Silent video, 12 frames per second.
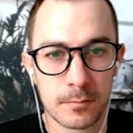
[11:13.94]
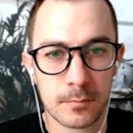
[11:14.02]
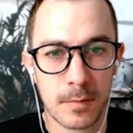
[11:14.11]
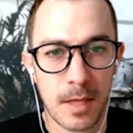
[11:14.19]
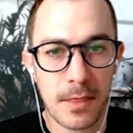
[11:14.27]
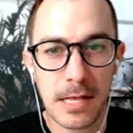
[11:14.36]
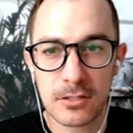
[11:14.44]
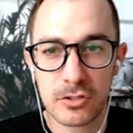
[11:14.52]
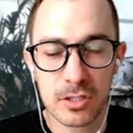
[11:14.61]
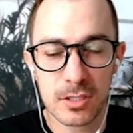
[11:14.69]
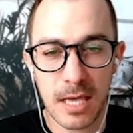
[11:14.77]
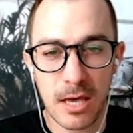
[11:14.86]
And that's
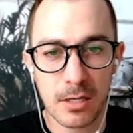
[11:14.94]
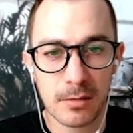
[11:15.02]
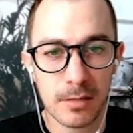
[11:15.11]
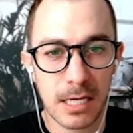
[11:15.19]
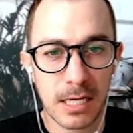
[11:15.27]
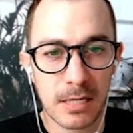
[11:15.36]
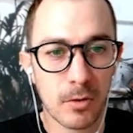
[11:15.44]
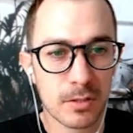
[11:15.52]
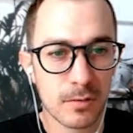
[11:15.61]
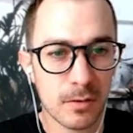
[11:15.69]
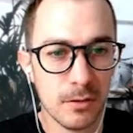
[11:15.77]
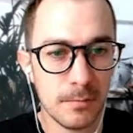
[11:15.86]
just counting like
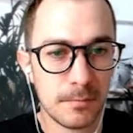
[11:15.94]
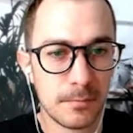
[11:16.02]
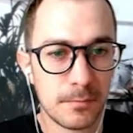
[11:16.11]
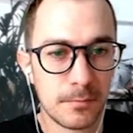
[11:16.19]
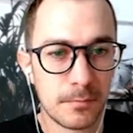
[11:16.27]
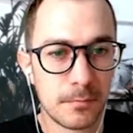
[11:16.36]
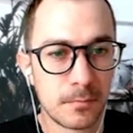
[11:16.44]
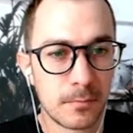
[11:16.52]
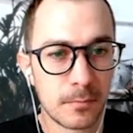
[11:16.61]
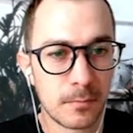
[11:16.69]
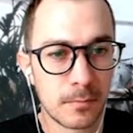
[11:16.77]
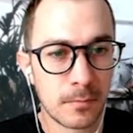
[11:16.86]
Roseville.
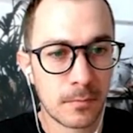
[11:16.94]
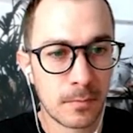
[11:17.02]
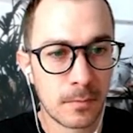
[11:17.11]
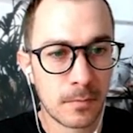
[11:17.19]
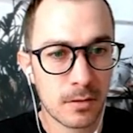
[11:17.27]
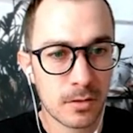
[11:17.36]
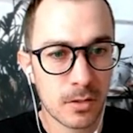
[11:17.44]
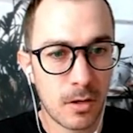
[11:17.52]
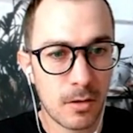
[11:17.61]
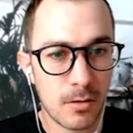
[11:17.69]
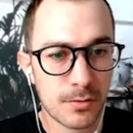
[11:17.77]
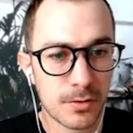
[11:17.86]
There's
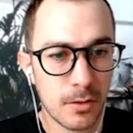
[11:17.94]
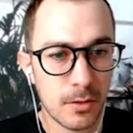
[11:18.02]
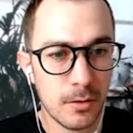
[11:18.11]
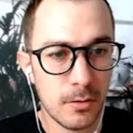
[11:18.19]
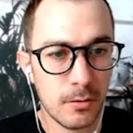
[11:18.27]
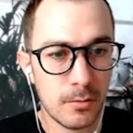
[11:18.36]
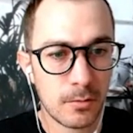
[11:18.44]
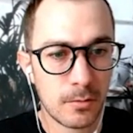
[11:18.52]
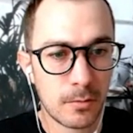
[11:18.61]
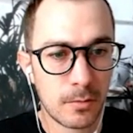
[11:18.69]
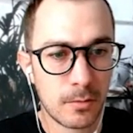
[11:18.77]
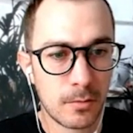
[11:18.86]
also
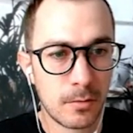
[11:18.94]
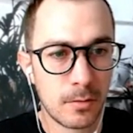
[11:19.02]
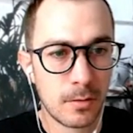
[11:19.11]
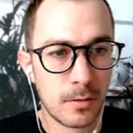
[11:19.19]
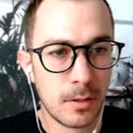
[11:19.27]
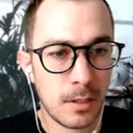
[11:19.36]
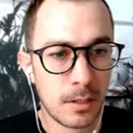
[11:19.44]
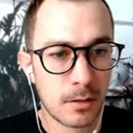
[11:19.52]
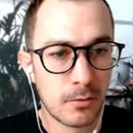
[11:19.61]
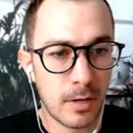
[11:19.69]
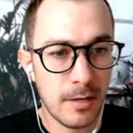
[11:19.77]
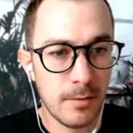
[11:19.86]

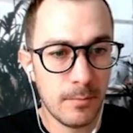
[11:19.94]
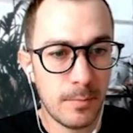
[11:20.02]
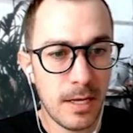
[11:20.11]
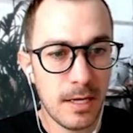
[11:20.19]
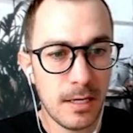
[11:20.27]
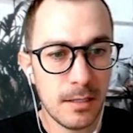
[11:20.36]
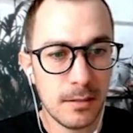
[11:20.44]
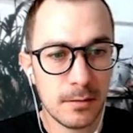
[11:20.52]
Granite Bay,